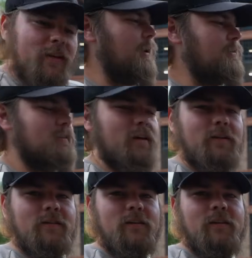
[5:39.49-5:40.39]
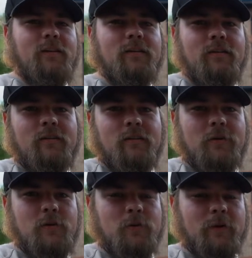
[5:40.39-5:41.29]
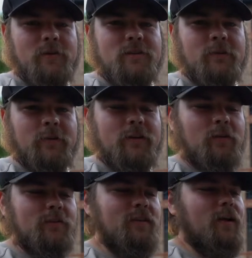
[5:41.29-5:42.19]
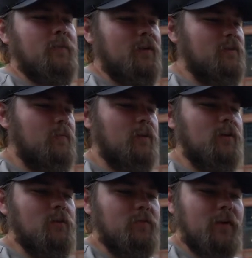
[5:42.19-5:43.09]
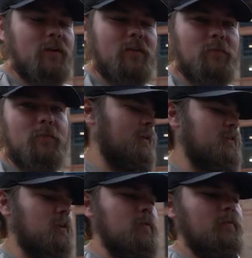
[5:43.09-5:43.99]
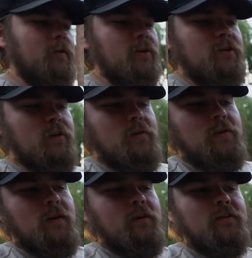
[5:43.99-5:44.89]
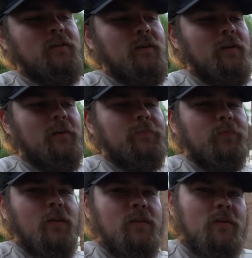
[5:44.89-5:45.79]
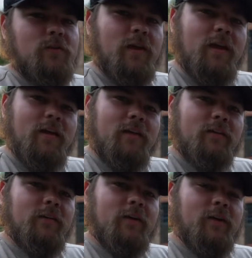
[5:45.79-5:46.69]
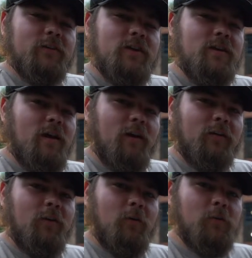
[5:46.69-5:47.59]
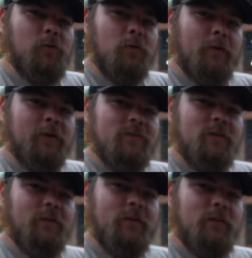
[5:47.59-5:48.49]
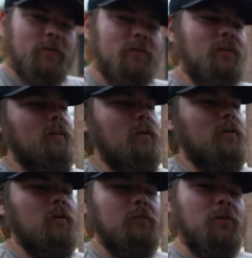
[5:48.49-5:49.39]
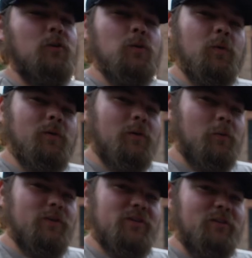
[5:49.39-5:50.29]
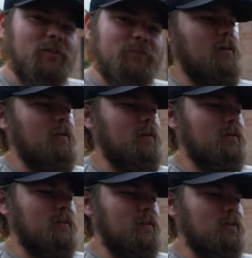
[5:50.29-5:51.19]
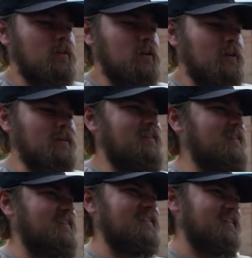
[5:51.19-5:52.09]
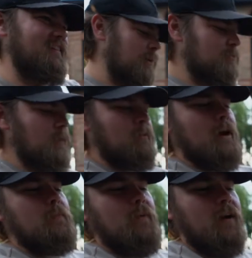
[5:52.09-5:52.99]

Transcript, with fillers: I decided to get Cool Ranch Doritos, not because I'm a huge fan of them. I just thought it'd be fun to show you guys that in the UK, they're actually not called Cool Ranch Doritos. They are called Cool Original, and I just think that's hilarious. As for my wrap.